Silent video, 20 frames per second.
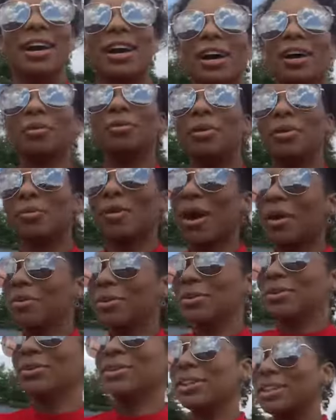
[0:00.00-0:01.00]
And why are
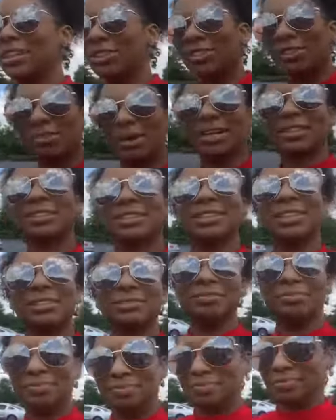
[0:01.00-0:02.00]
we going to TJ Maxx
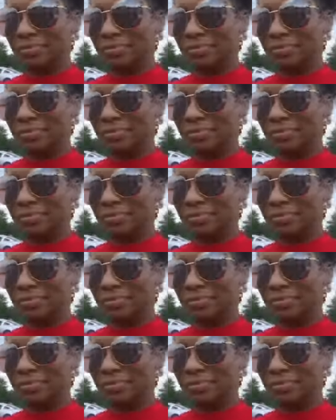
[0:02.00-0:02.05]
again?